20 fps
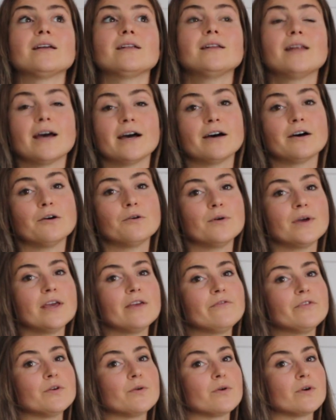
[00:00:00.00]
Now,
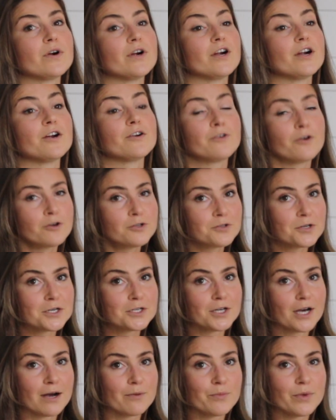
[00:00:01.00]
if you're grocery
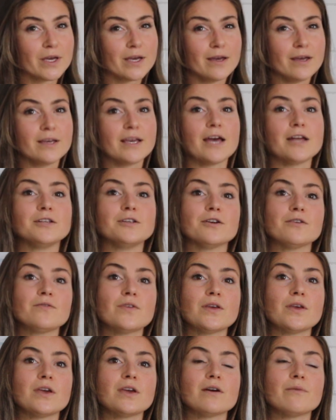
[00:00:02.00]
shopping and you're
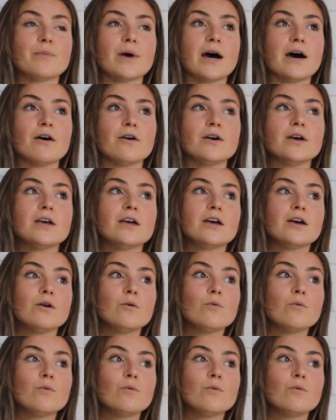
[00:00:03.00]
thinking about,